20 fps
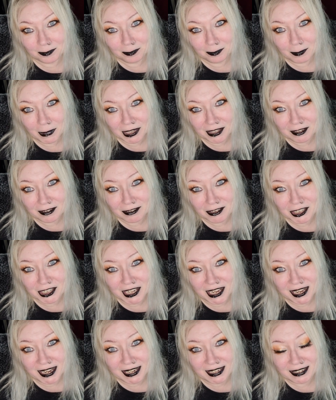metal
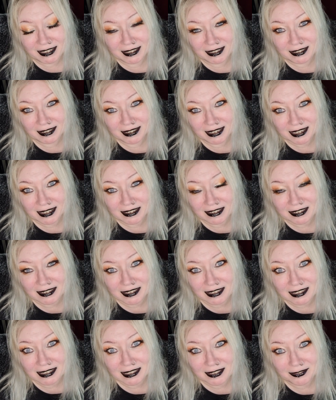chain
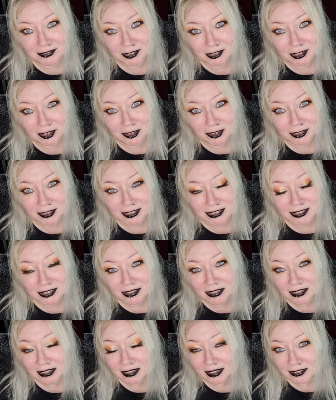necklaces for dogs
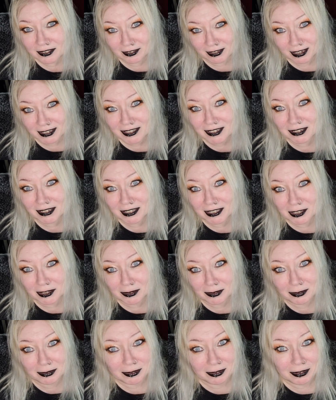to actually
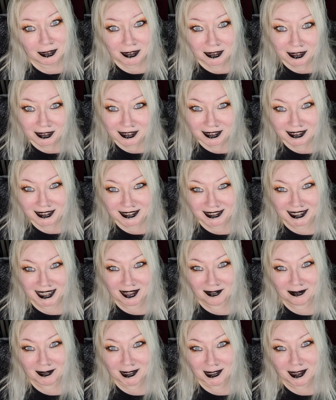do
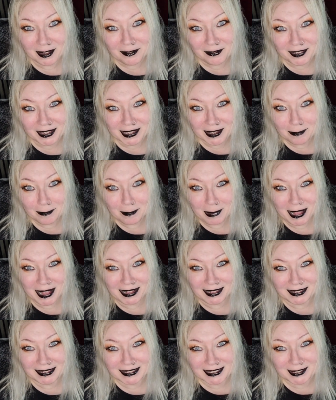some Gothic
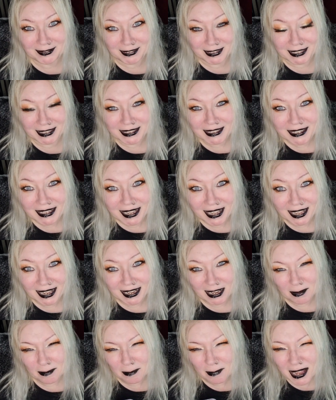belts with.
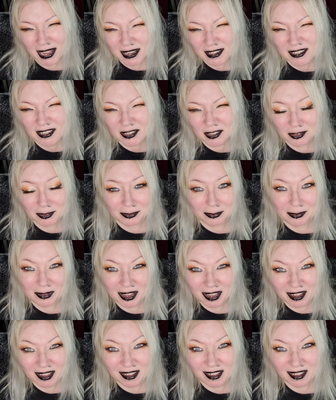And I might do
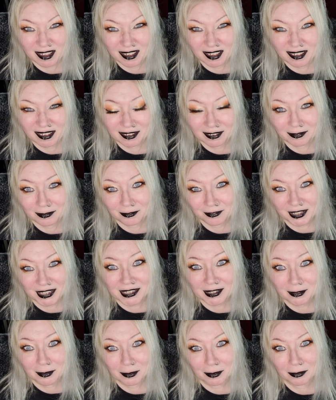a
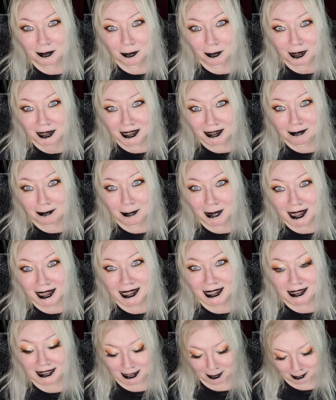video when I'm
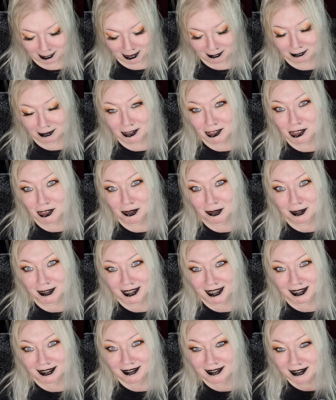making them. I'm not sure
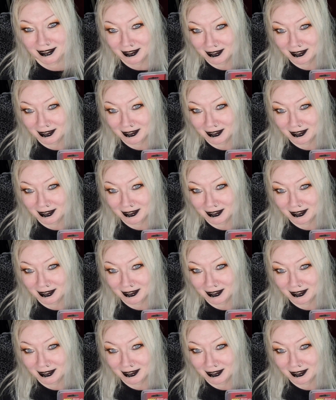yet.